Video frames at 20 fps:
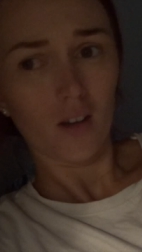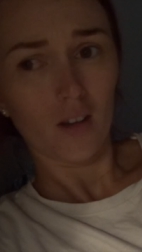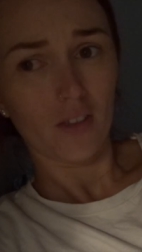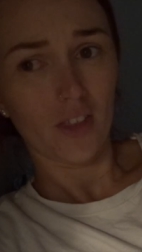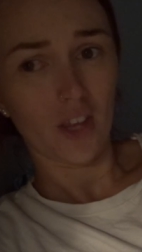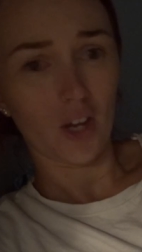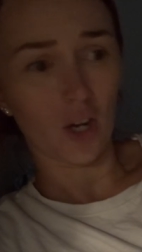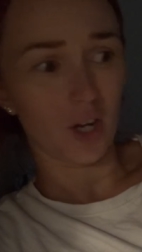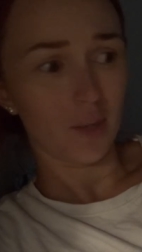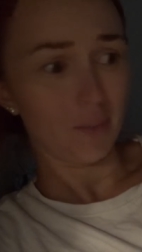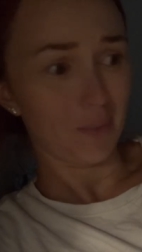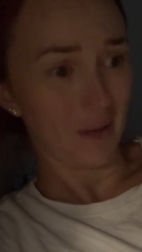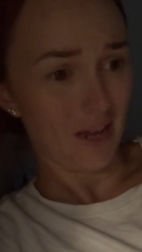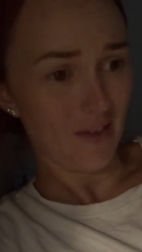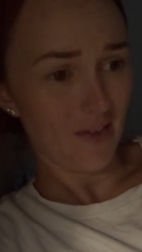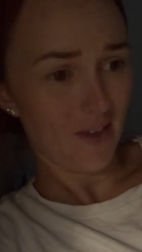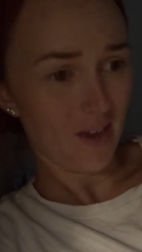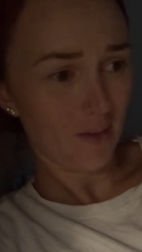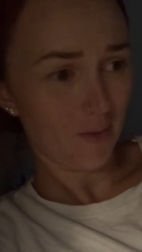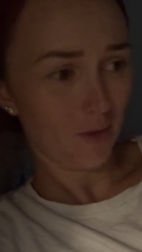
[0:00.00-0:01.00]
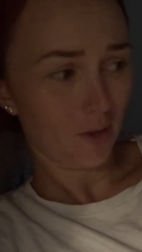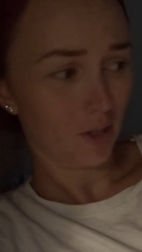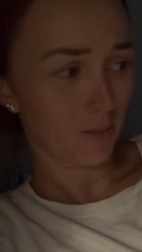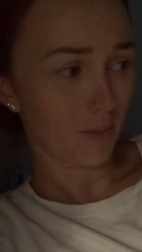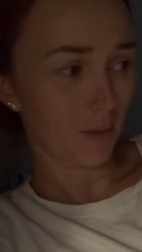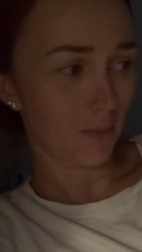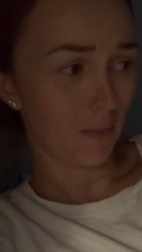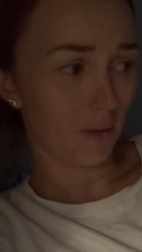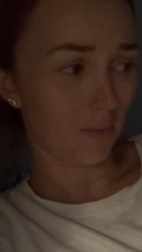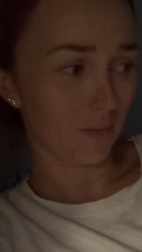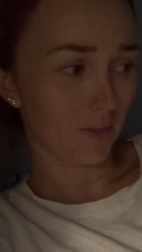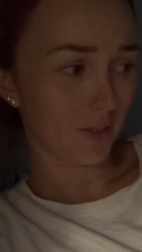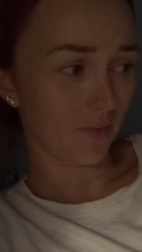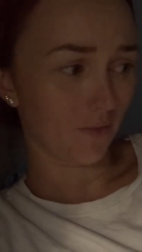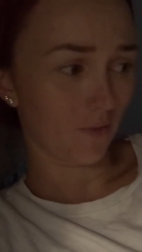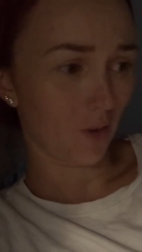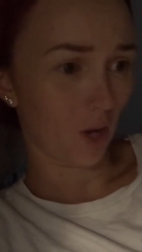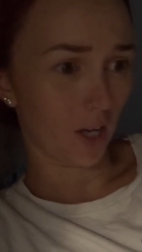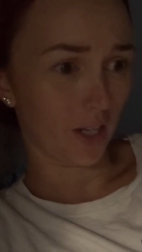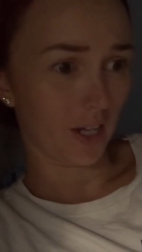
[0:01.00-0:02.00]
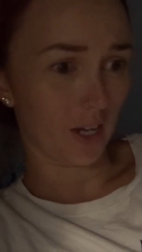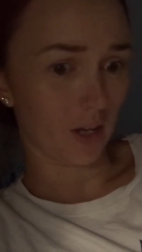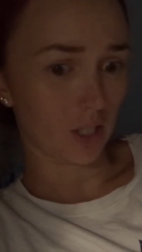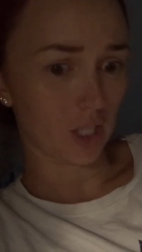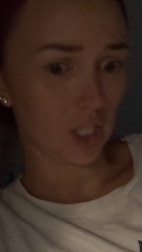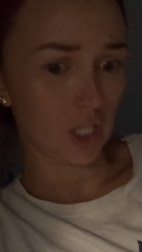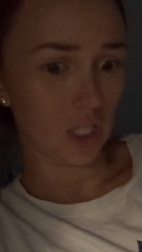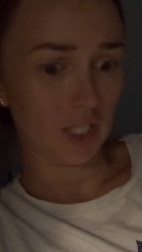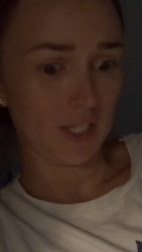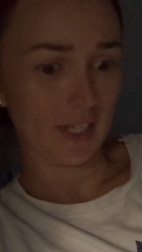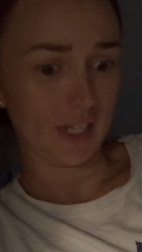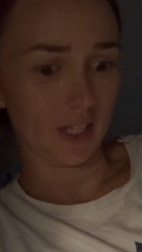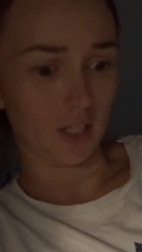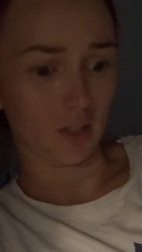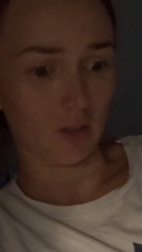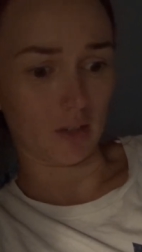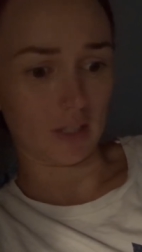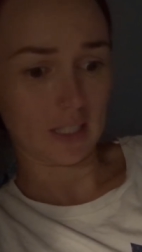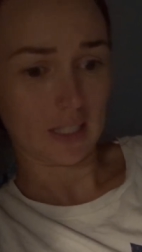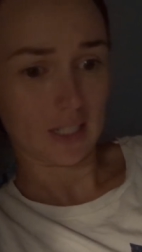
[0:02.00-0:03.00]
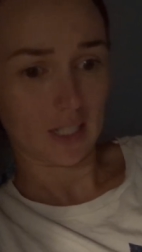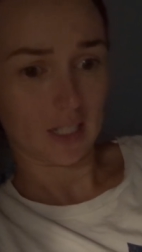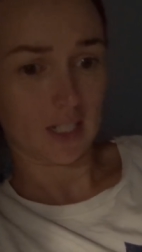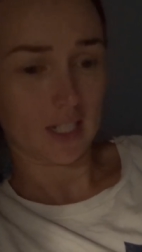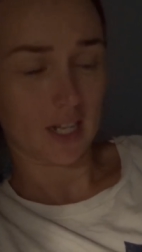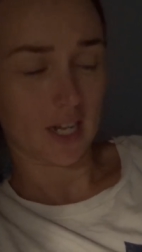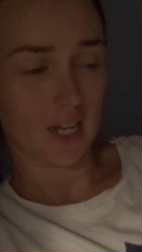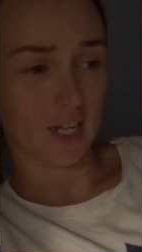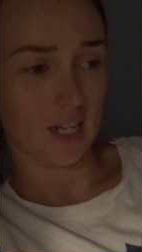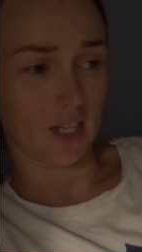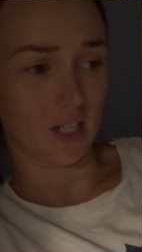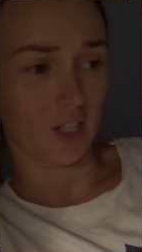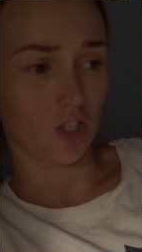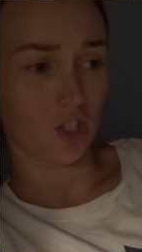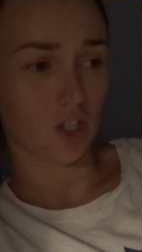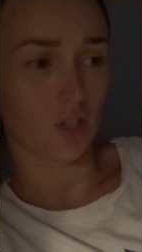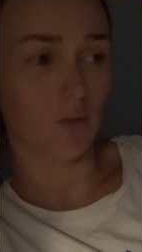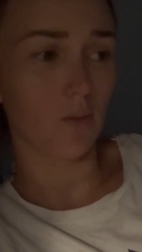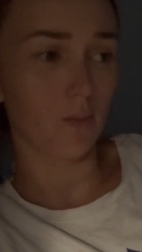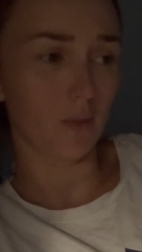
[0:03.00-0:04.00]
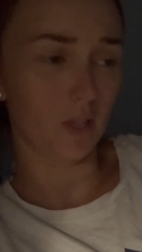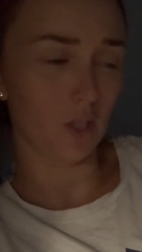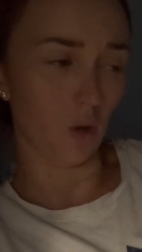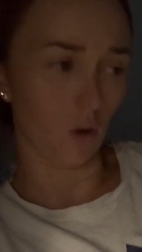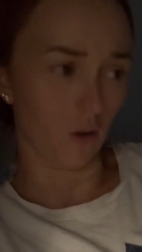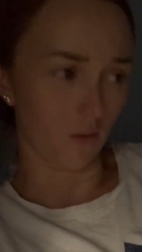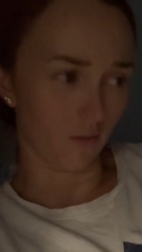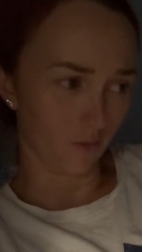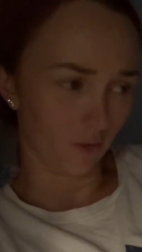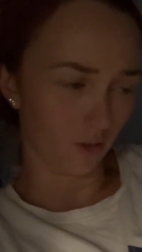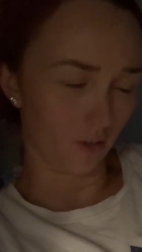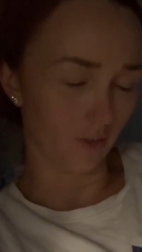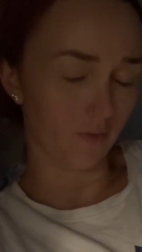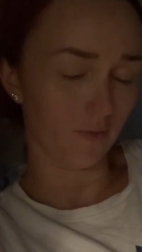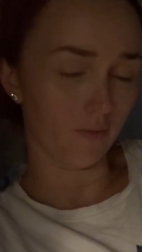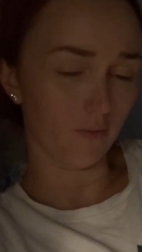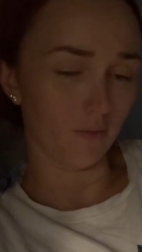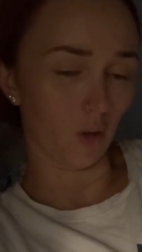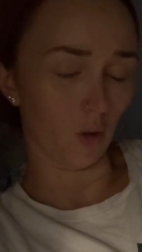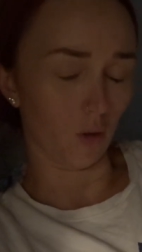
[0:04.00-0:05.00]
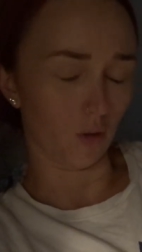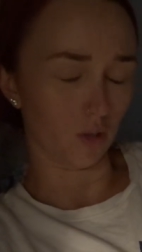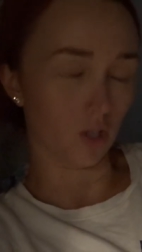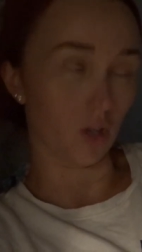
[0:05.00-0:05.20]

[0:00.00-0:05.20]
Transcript: they're going to be there because my mum's flying out to New Zealand on Sunday and she'll be gone for a long